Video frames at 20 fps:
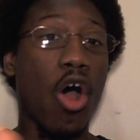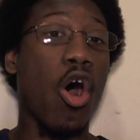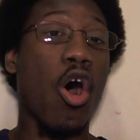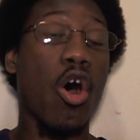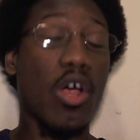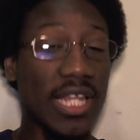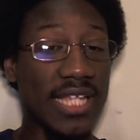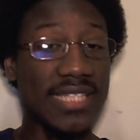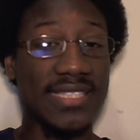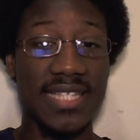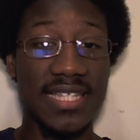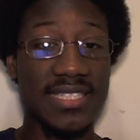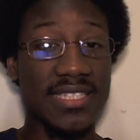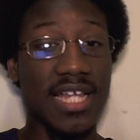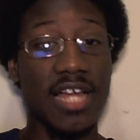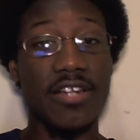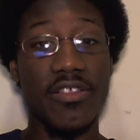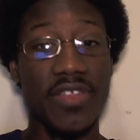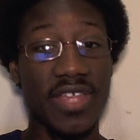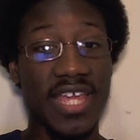all exist
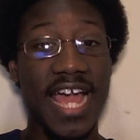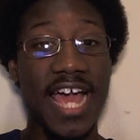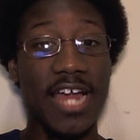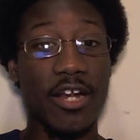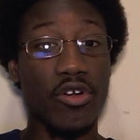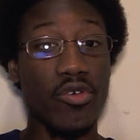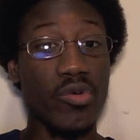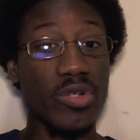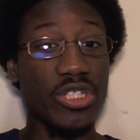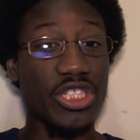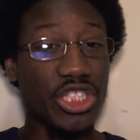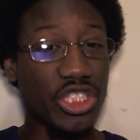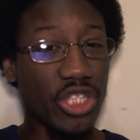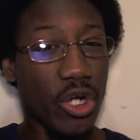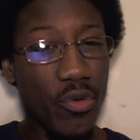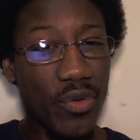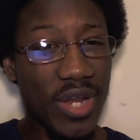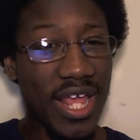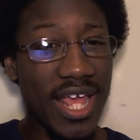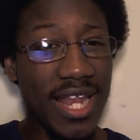under the category
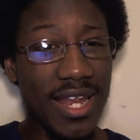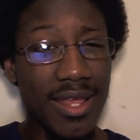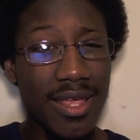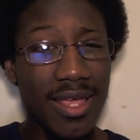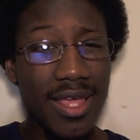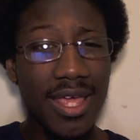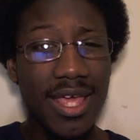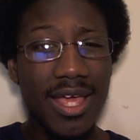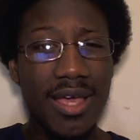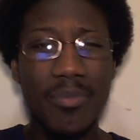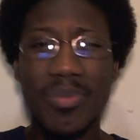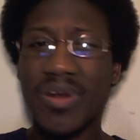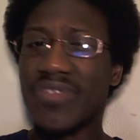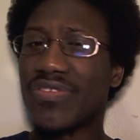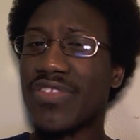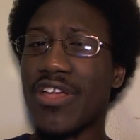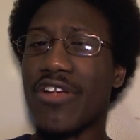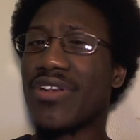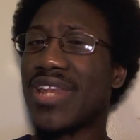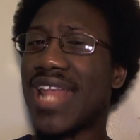shonen, but
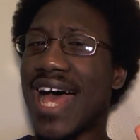they're